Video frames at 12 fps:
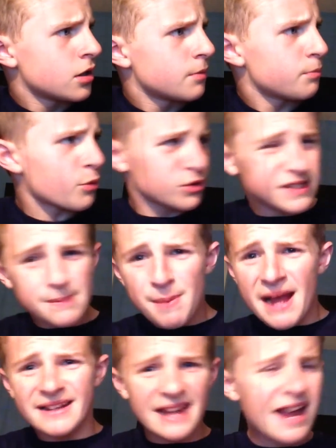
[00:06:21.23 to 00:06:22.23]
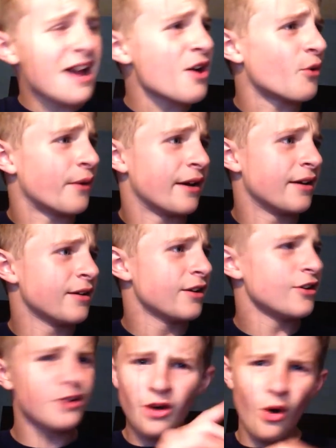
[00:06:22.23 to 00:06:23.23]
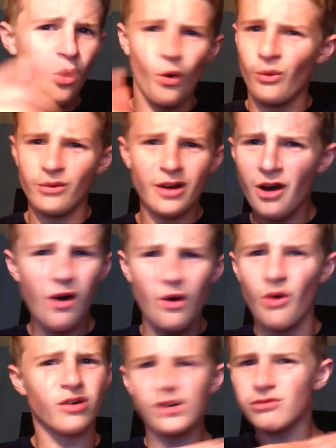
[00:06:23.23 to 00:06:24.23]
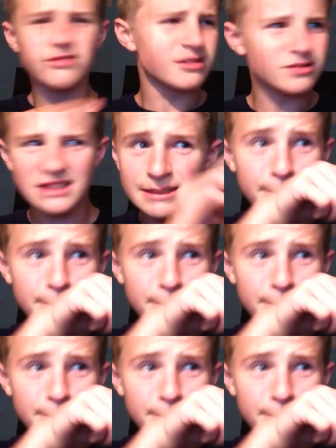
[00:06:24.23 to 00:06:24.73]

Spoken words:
bro, sit back down. No, don't sit